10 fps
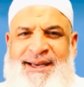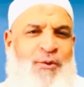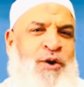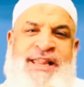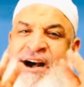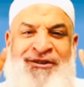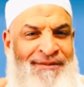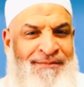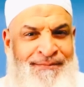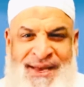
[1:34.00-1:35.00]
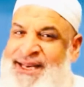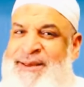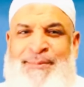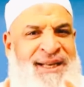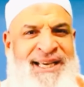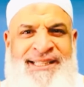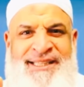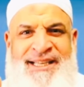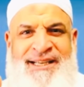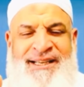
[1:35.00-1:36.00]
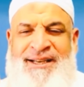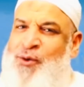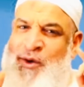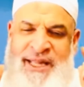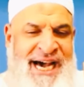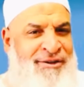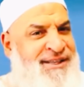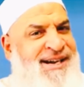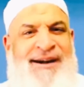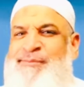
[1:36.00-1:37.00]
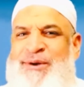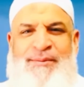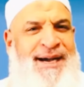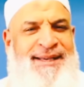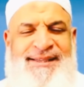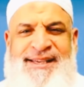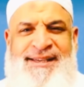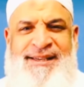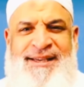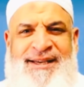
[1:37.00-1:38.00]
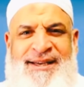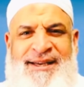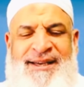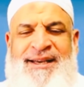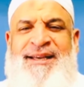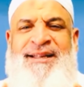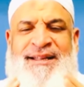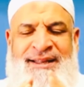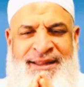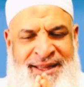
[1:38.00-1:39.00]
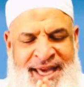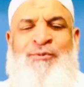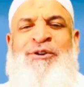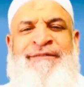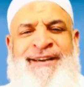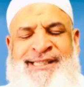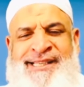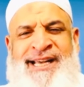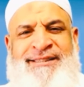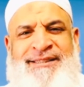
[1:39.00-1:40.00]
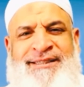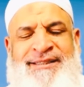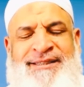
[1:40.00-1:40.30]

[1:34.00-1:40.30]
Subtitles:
without manipulating, without compromising, they will face that.